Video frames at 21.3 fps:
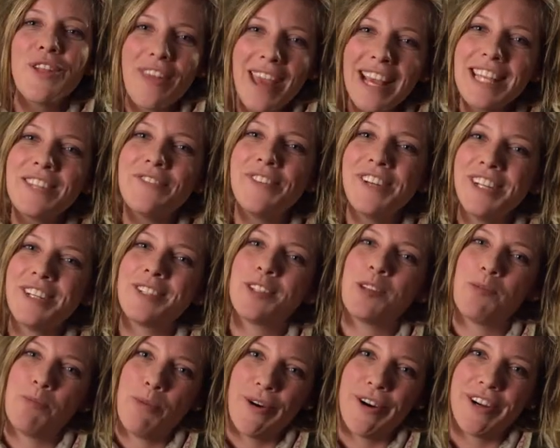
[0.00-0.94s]
thanks for your
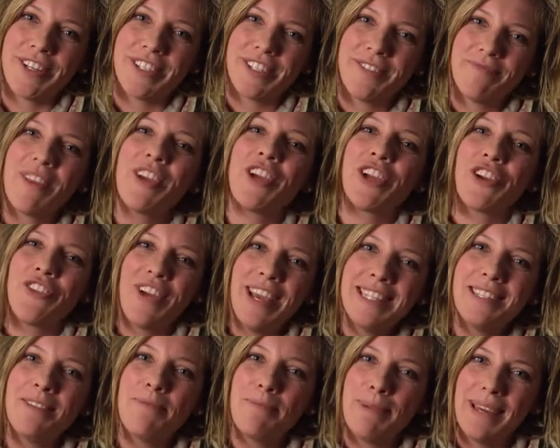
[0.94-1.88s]
support.
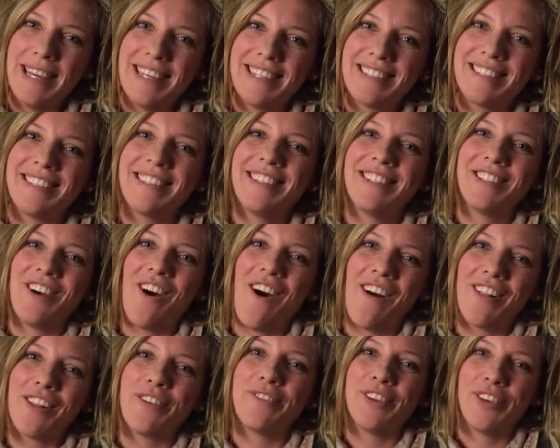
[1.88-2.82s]
Grace and peace to
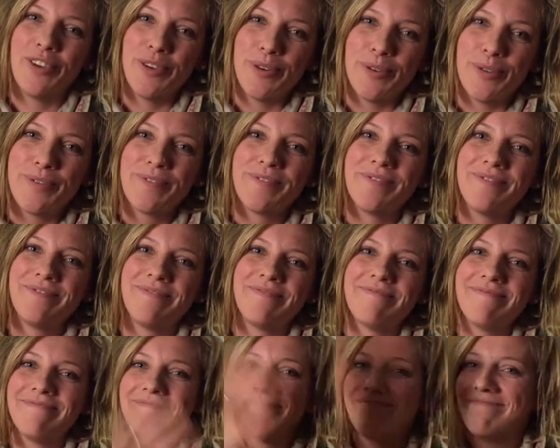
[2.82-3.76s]
all of you.
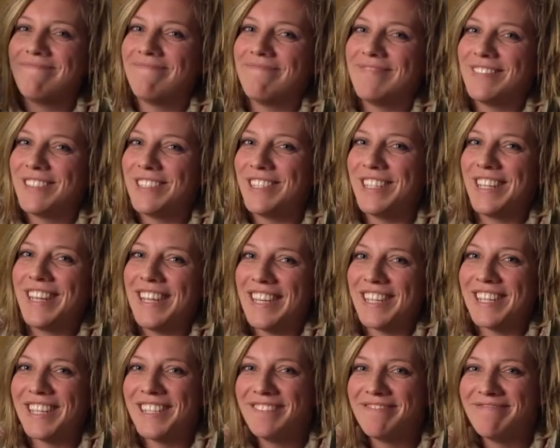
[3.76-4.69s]
See you
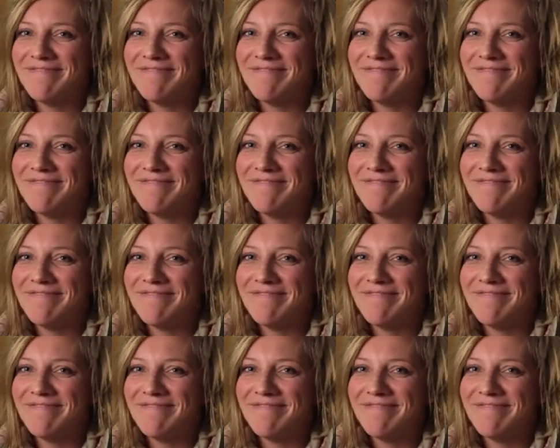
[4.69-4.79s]
later.